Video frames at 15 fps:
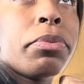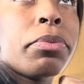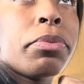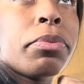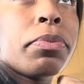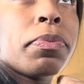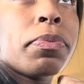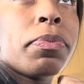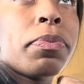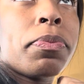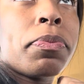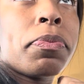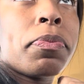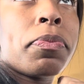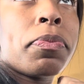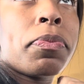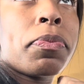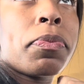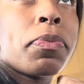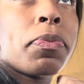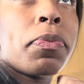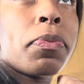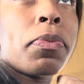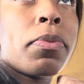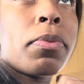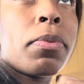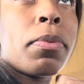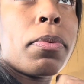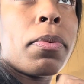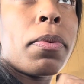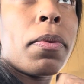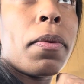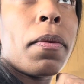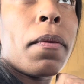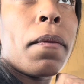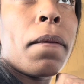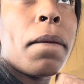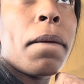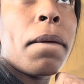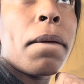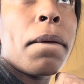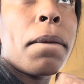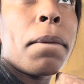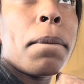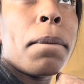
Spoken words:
(silence)